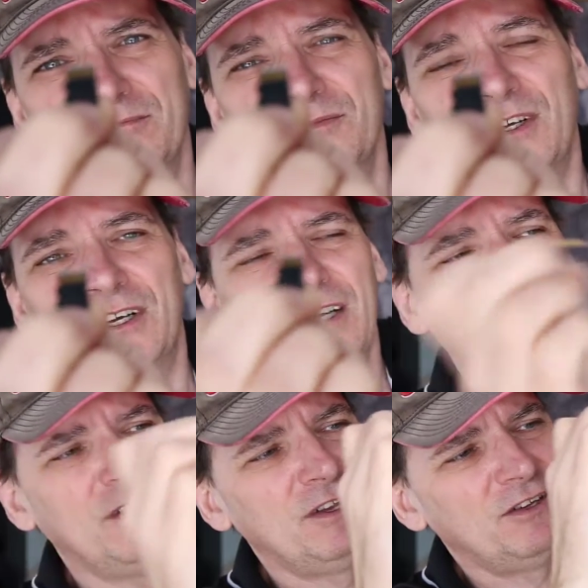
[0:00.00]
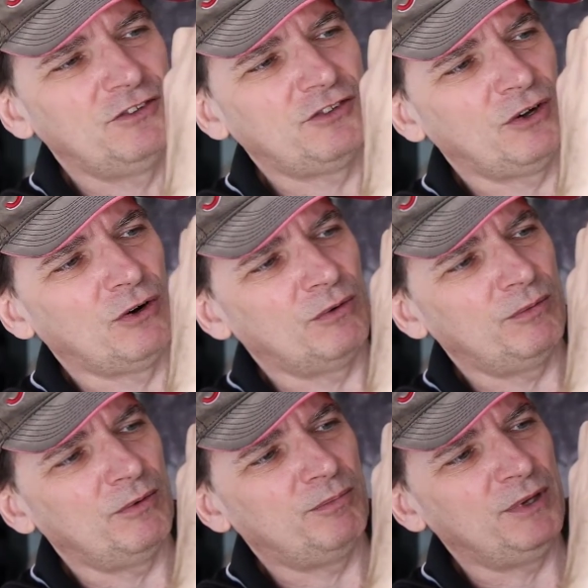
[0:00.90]
Okay? So
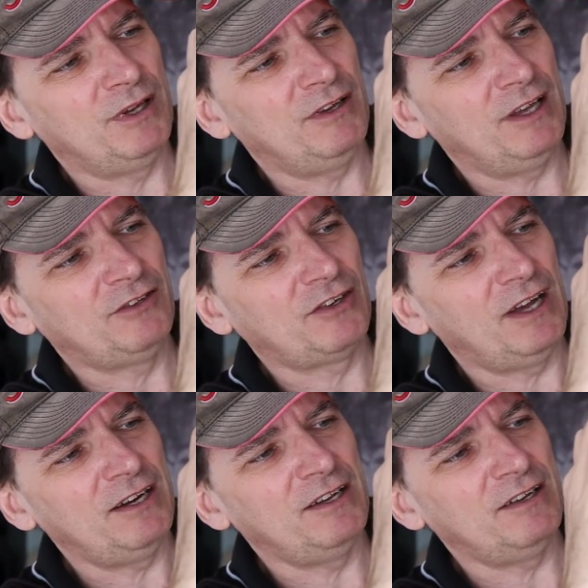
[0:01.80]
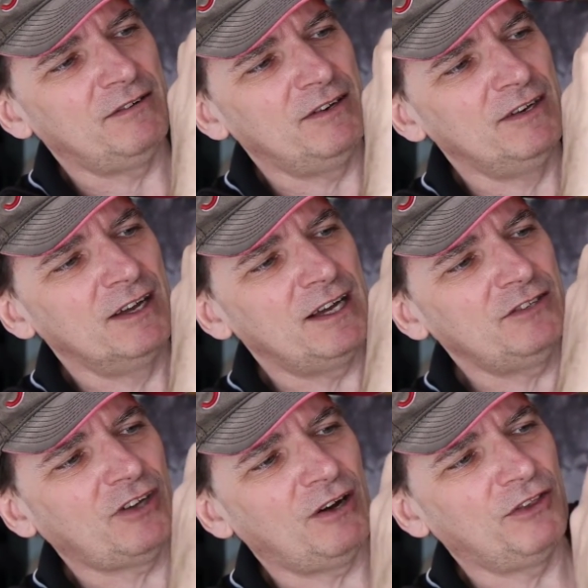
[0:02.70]
it's kind of
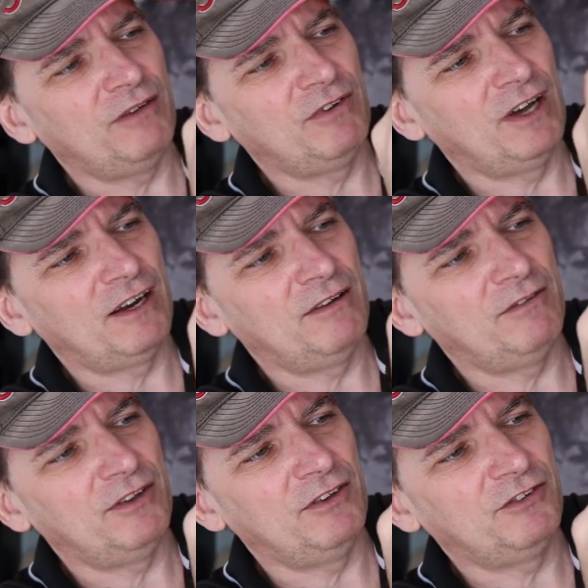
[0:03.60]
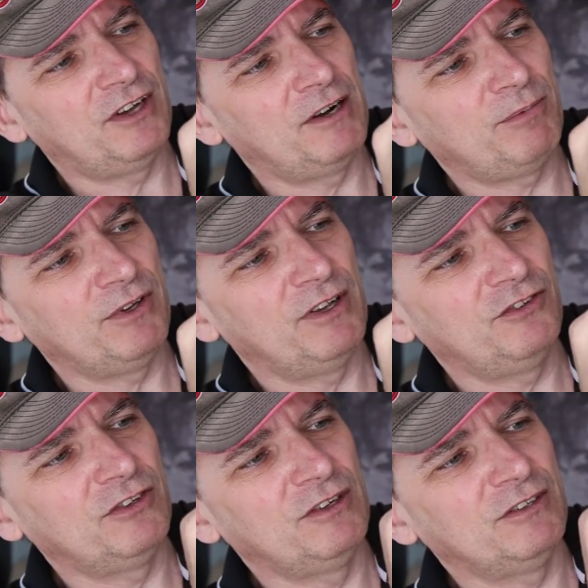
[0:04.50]
nice how they've got it set up like
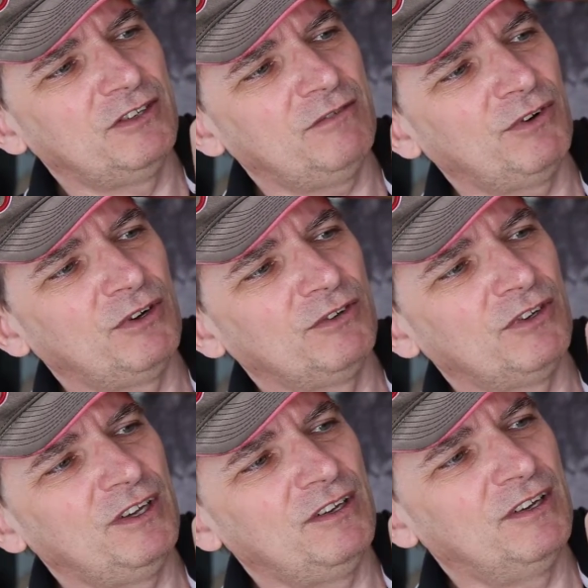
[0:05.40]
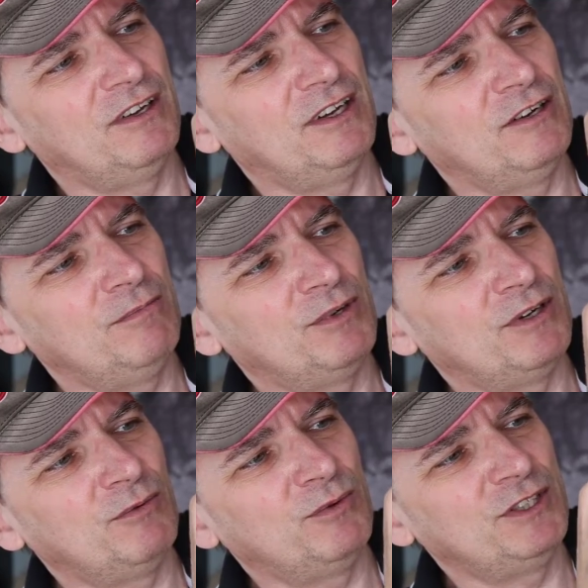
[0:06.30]
this. It's a little difficult to get in and out,
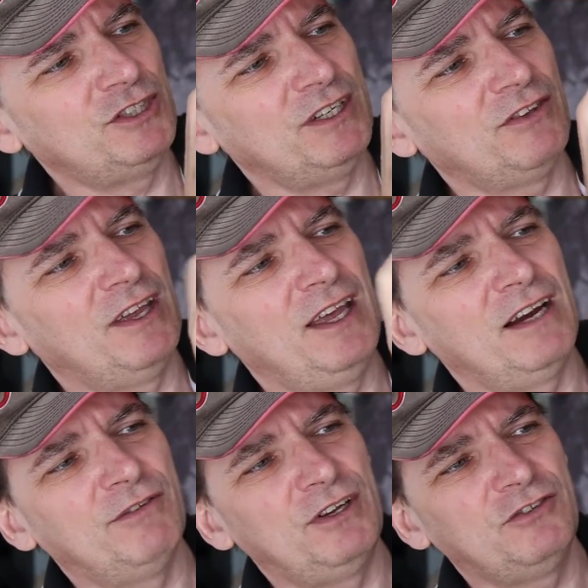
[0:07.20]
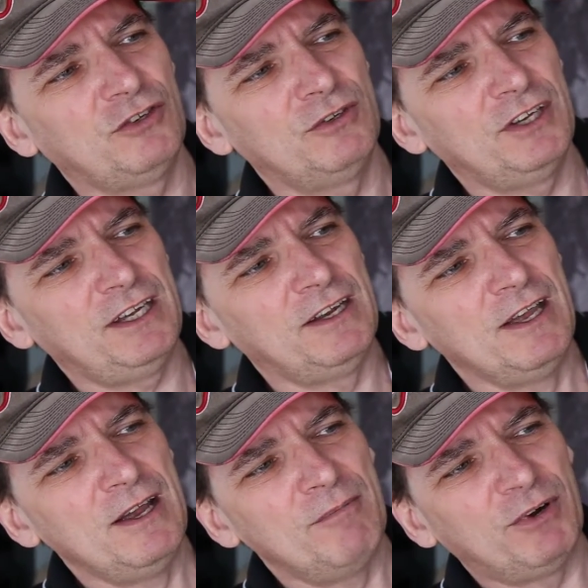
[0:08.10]
but once you get the hang of it, it's okay.
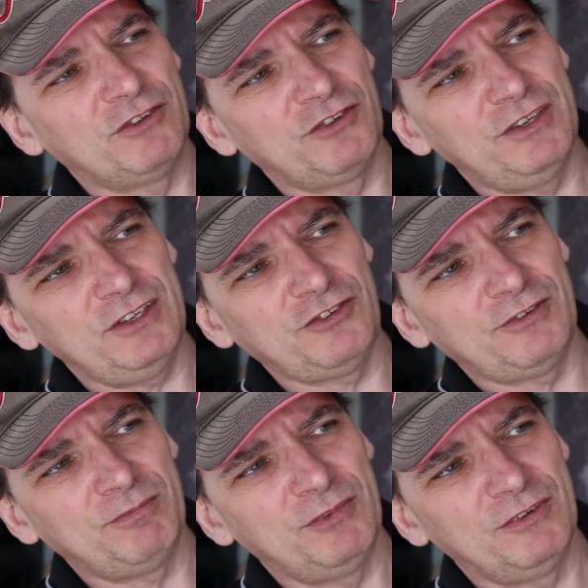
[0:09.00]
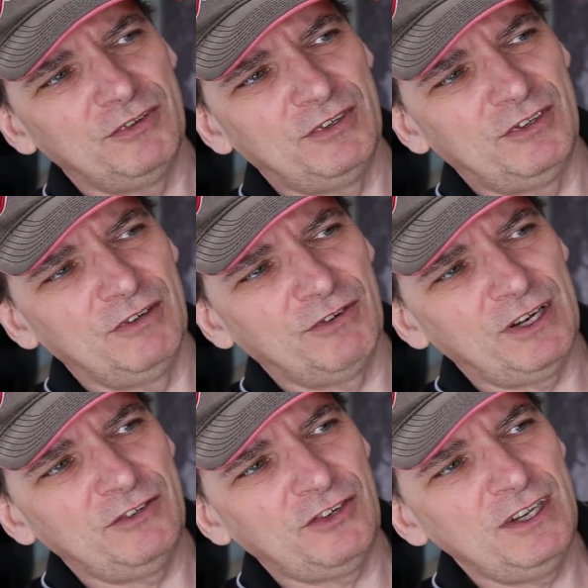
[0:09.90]
But it's this
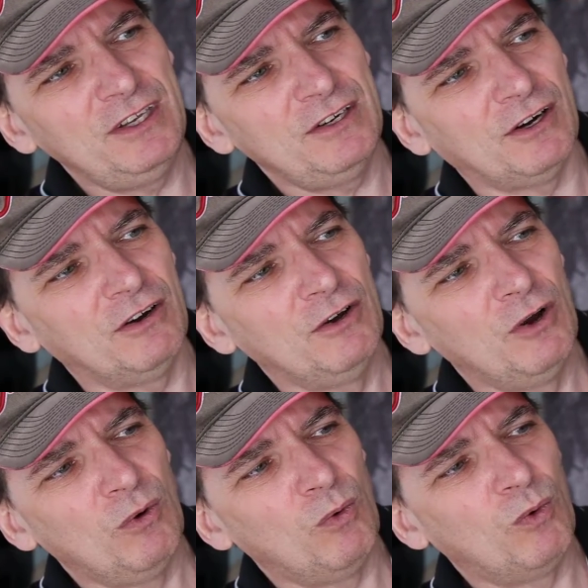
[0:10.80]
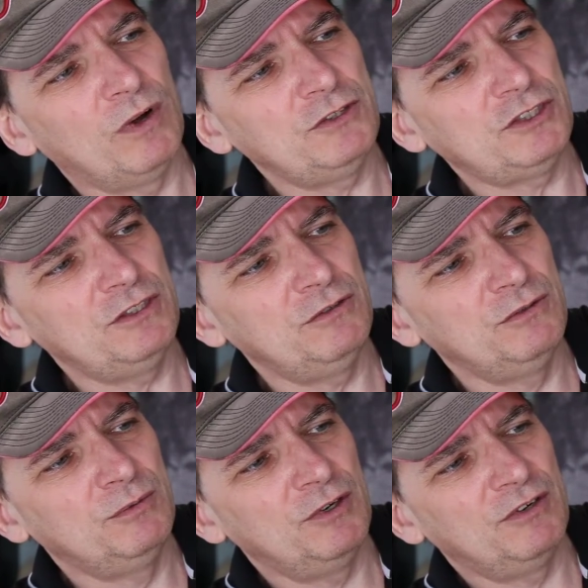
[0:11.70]
device here. Once
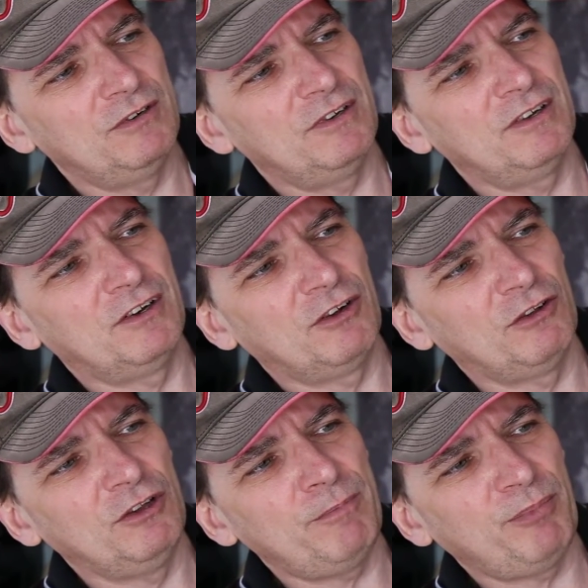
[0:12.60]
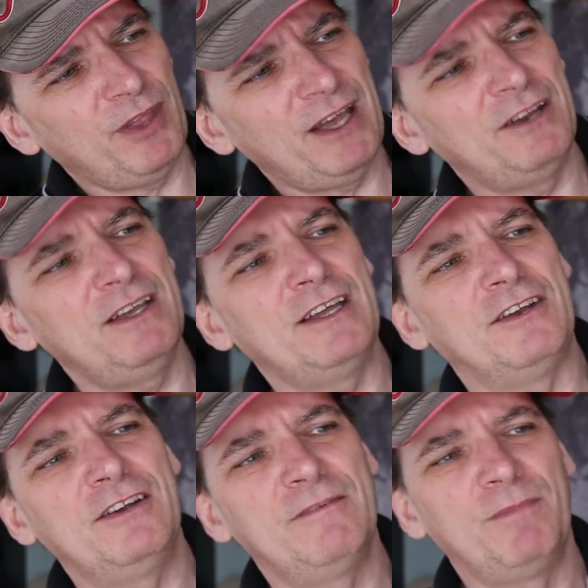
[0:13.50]
you clip that
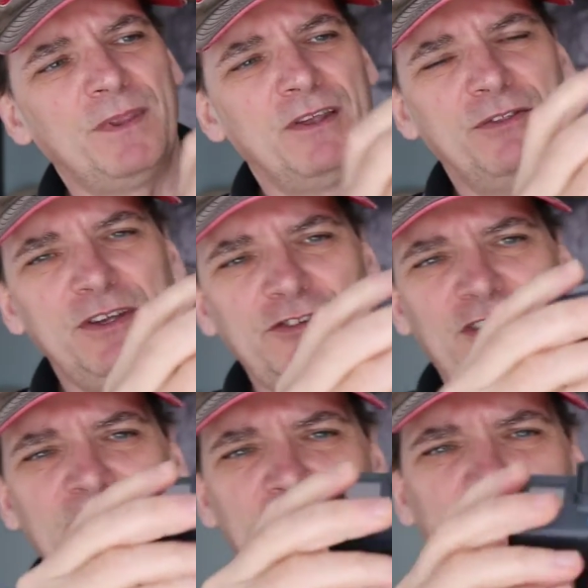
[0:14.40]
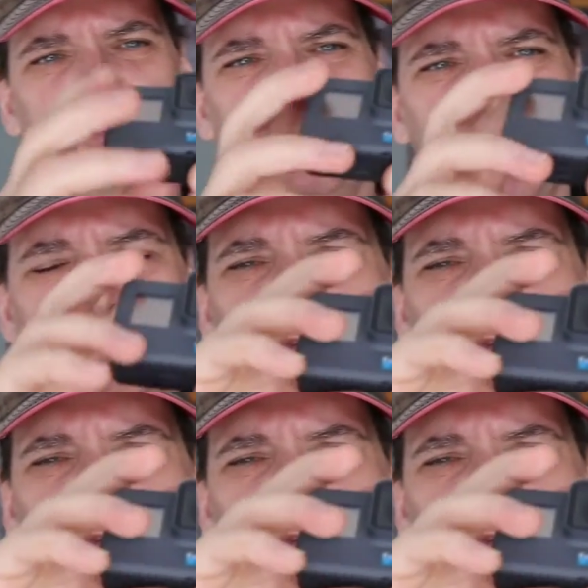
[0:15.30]
in, this camera becomes